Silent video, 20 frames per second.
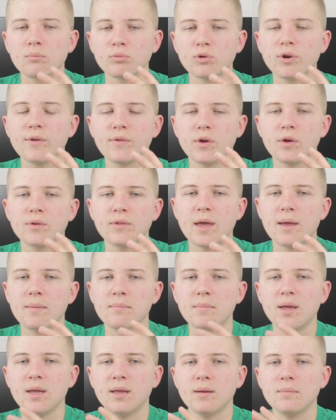preview
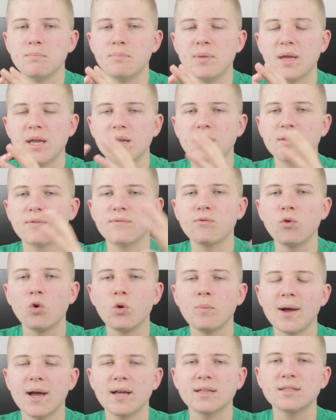them in big
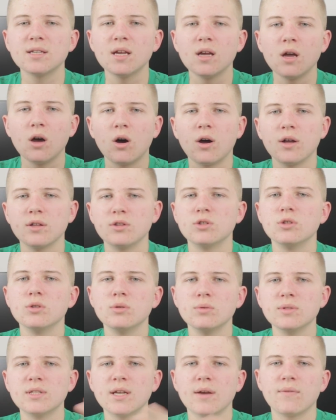format, I
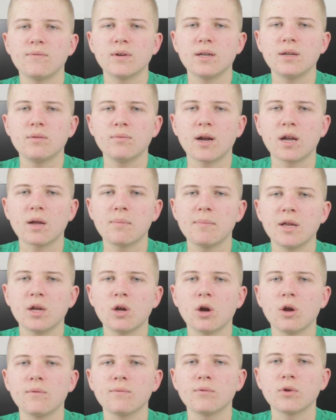do definitely recommend
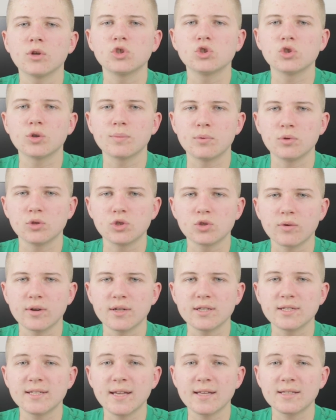going for a triple
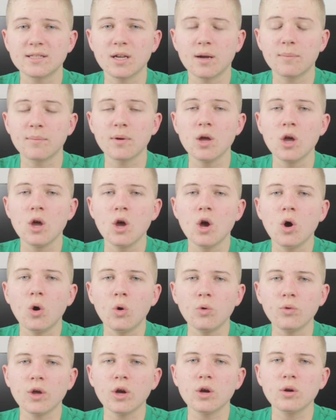screen setup.
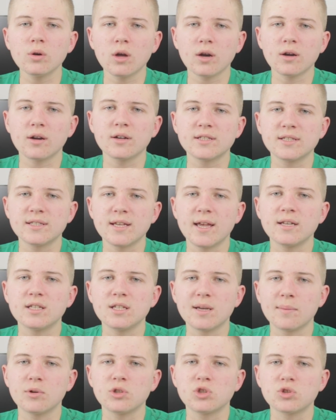Although, like I said,
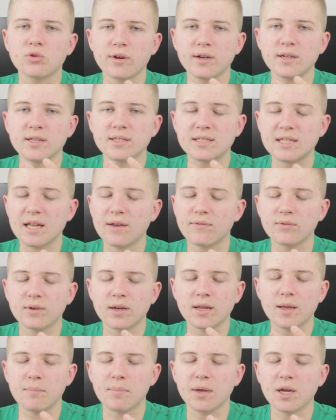double screen is
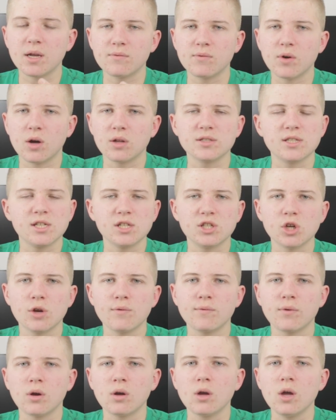definitely a big advantage
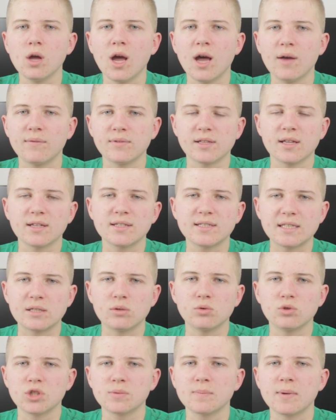over having that
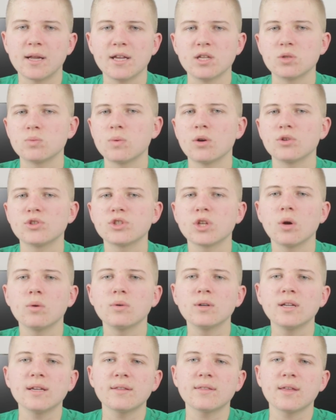single display as well. So
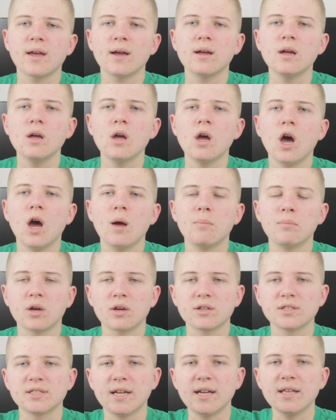I'll link that,
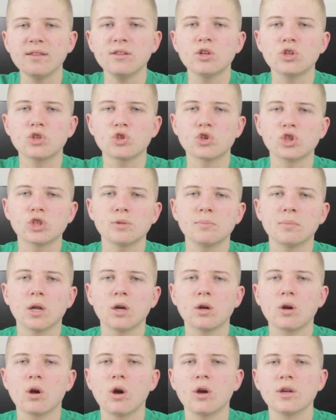like I said, in the description
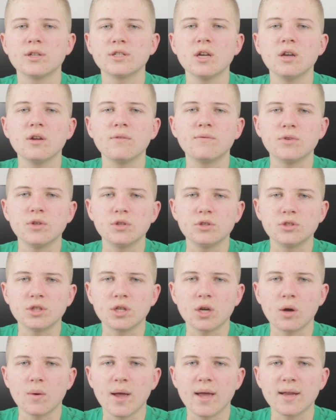below, guys, for you to
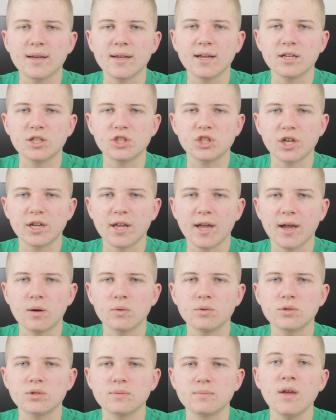go ahead and check
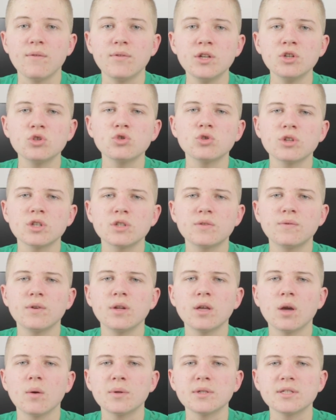out. If you enjoyed this
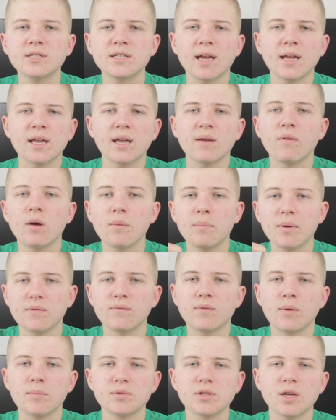video, once again, give it a big
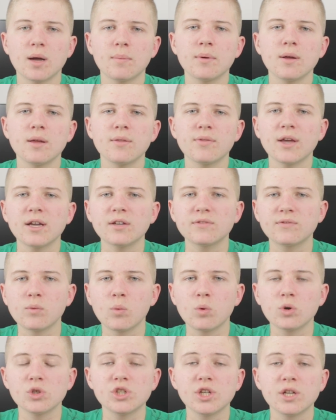thumbs up. Thanks for
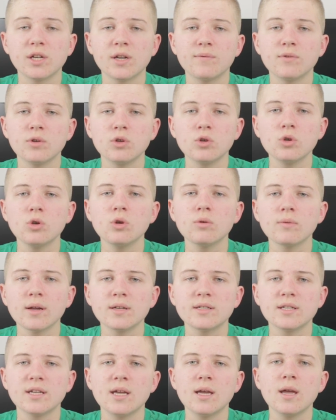watching. If you're new
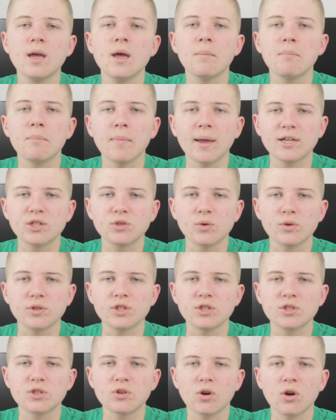around here, make sure you
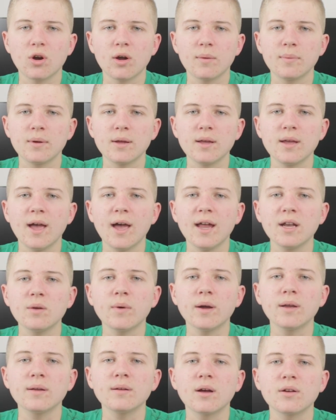subscribe.
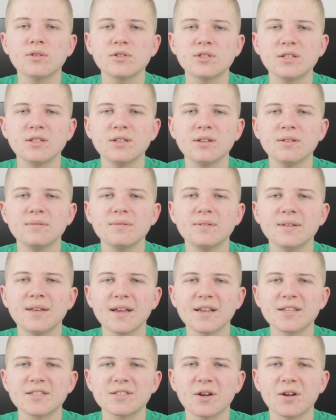Anyway, I'll see you next